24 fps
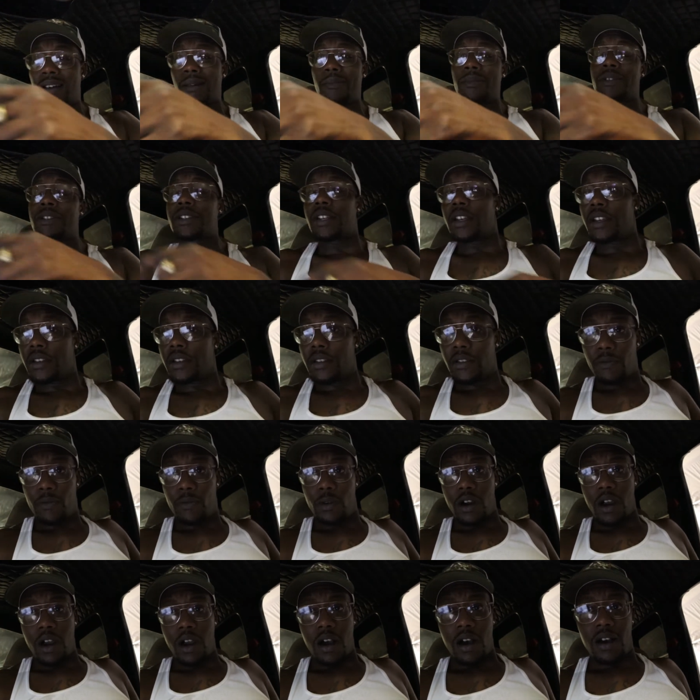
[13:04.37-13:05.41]
I'm gonna tell you
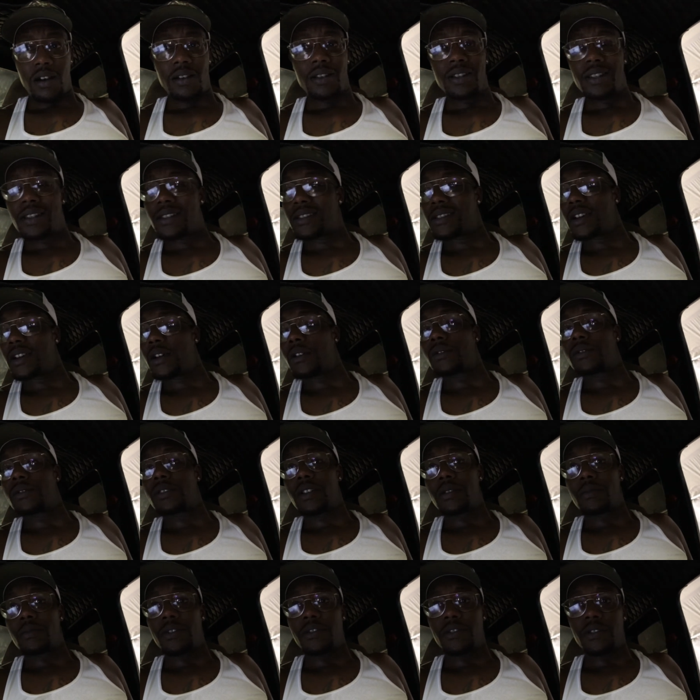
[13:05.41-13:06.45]
where all these codes
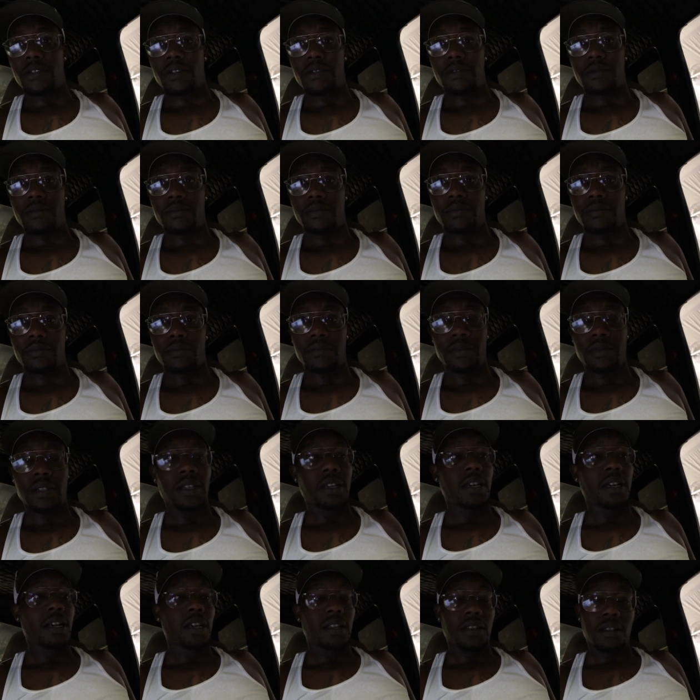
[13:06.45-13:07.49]
coming from.
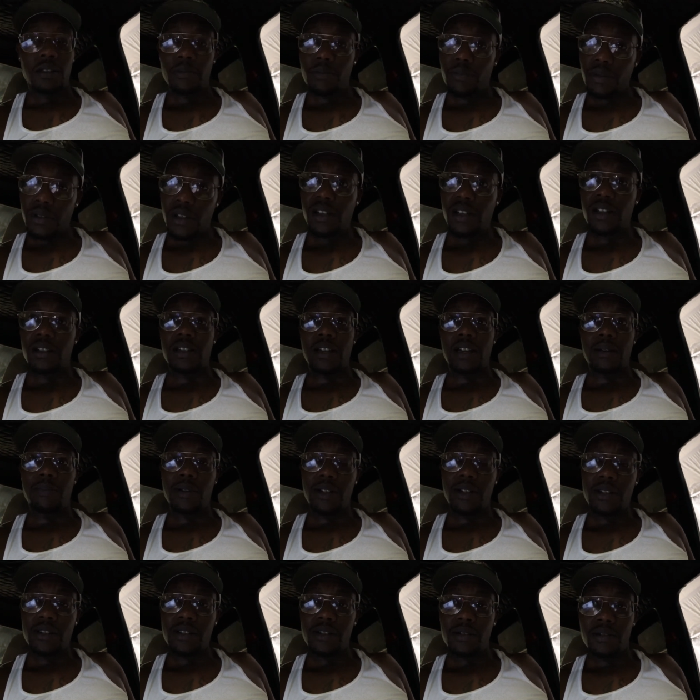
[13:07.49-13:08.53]
Them plugs I
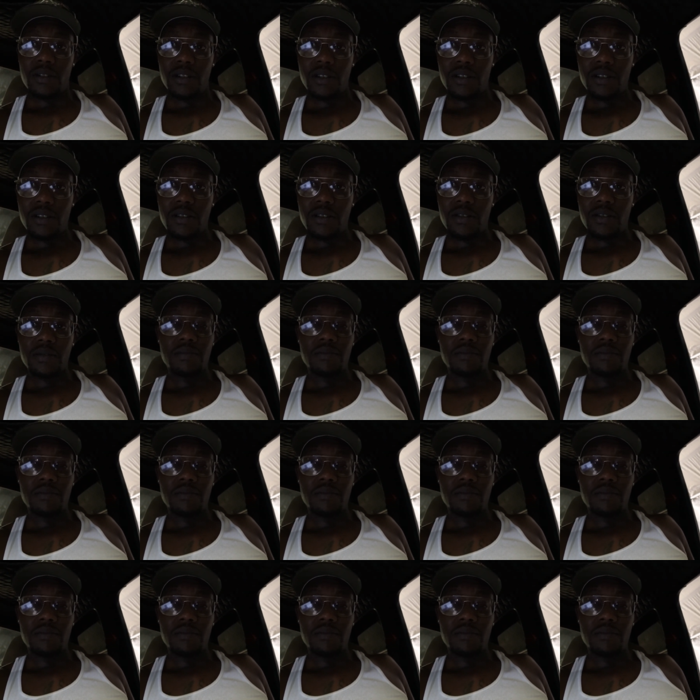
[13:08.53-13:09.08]
put in this truck